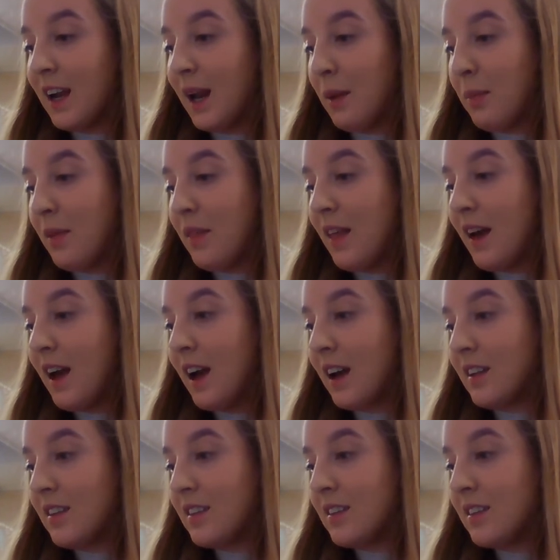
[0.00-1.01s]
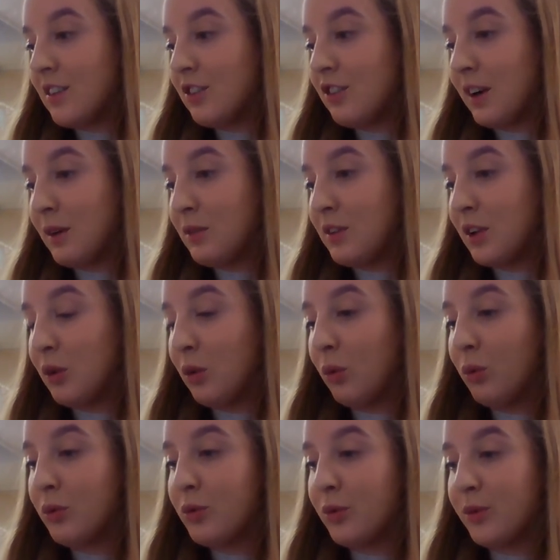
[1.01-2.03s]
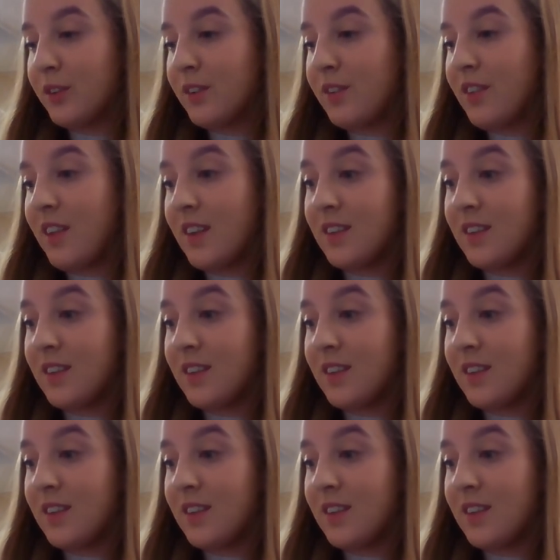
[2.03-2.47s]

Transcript: clapping their hands and shouting all sorts of